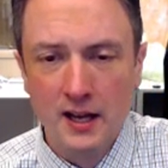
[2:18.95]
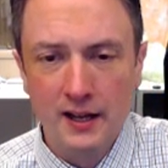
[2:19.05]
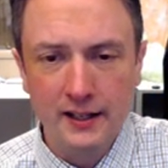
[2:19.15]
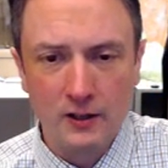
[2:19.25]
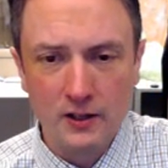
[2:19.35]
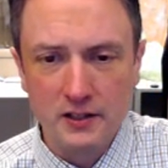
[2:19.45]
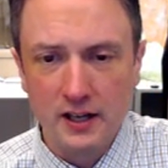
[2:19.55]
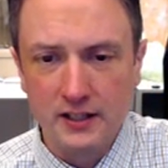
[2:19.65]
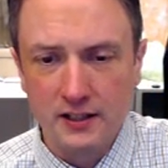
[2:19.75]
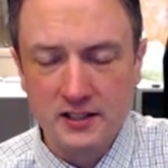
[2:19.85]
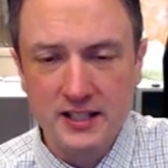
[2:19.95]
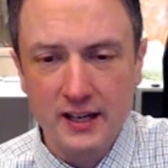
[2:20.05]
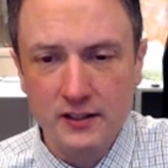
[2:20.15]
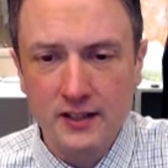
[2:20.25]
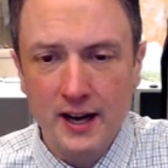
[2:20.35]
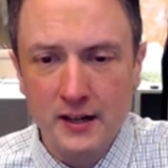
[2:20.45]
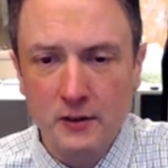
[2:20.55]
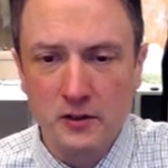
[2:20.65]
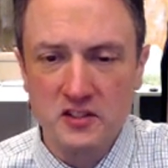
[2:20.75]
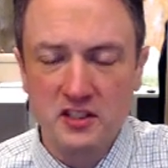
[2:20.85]
Here in uh, Youngstown,
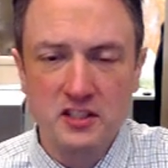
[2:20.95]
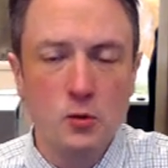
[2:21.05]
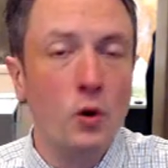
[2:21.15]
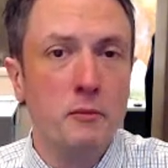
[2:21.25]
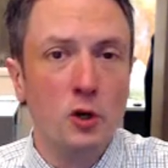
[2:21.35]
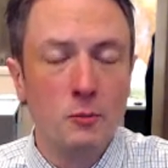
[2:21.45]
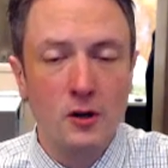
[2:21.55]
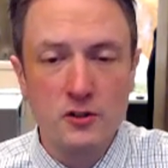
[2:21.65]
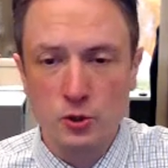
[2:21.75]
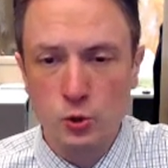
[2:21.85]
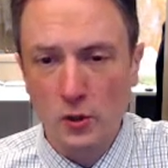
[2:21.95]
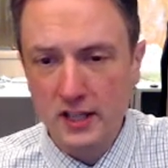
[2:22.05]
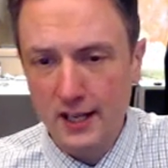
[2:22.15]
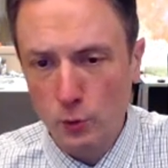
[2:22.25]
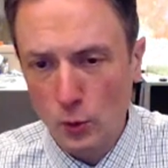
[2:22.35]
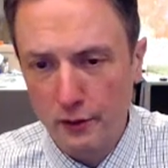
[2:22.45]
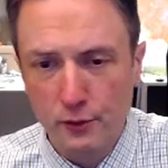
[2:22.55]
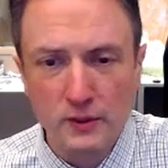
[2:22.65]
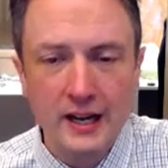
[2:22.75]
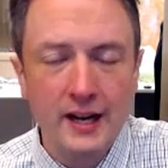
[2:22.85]
961 millibars or
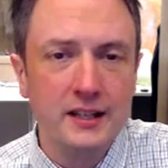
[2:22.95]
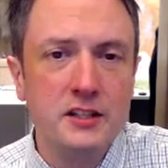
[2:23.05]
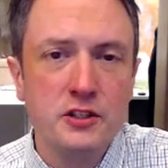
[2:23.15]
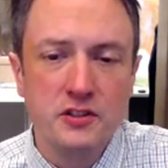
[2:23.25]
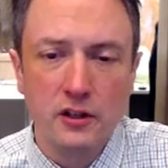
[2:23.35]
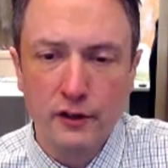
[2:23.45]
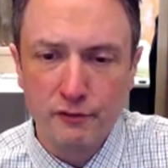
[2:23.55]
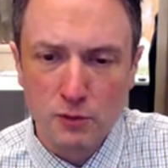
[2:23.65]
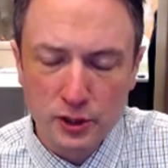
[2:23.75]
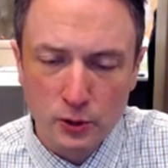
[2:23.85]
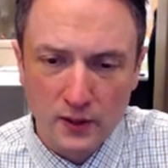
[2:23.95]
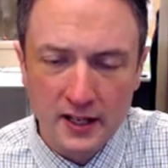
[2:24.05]
28.39 inches of mercury.